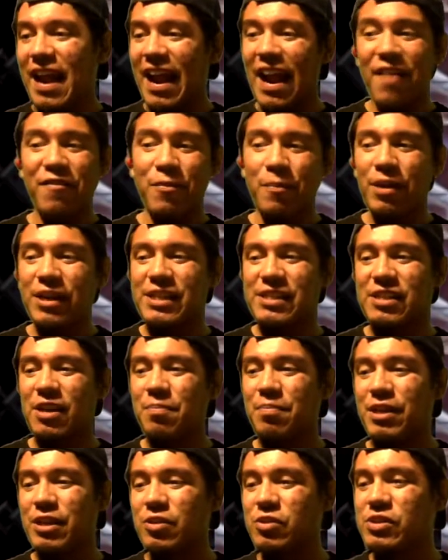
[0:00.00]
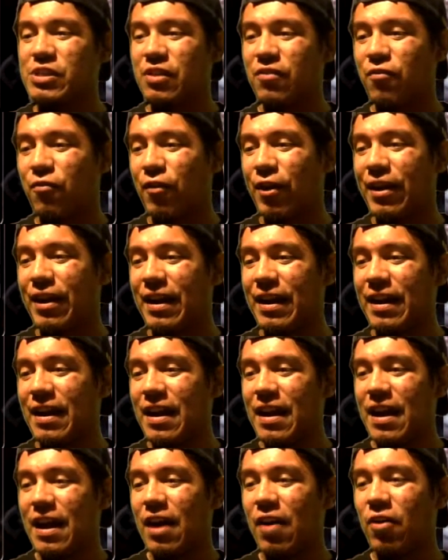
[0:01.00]
Everybody's gonna be using freaking
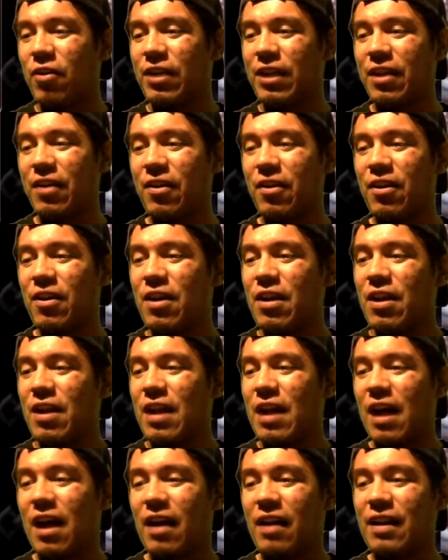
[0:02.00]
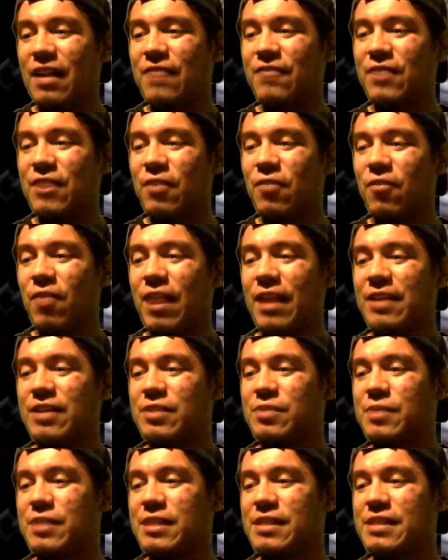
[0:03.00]
Elk here, left and right,
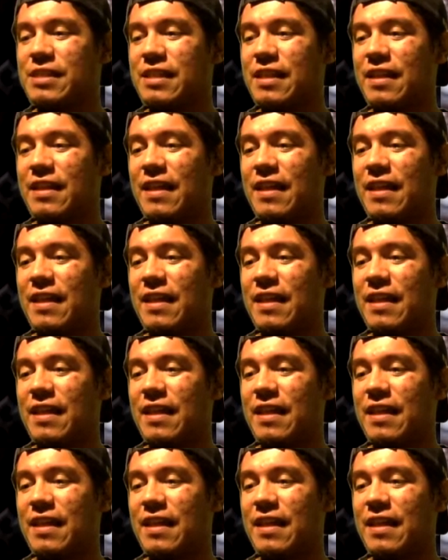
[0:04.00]
just because of